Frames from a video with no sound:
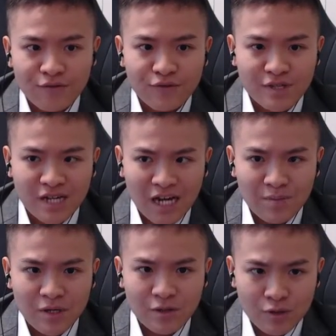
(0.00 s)
type
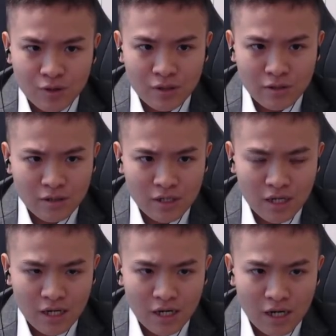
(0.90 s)
in Google
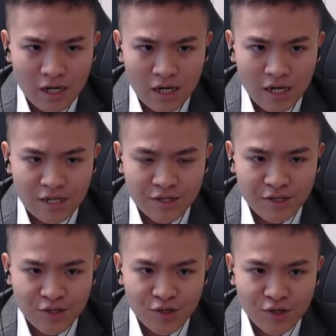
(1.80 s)
and
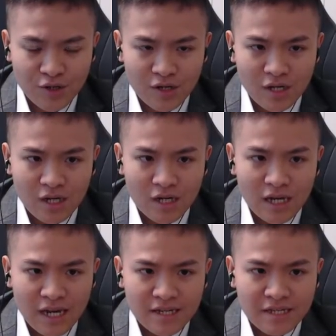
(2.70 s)
search
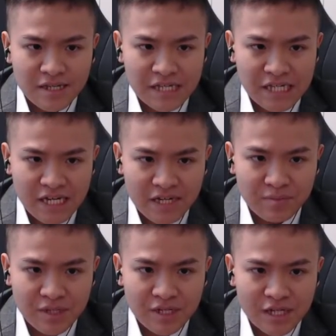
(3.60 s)

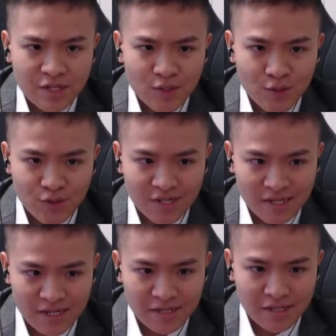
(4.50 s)
SEAB Social
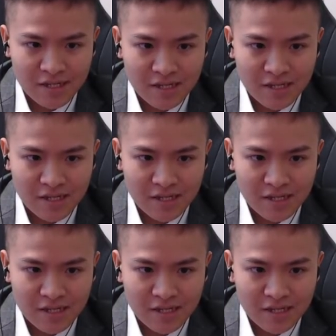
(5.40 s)
Studies.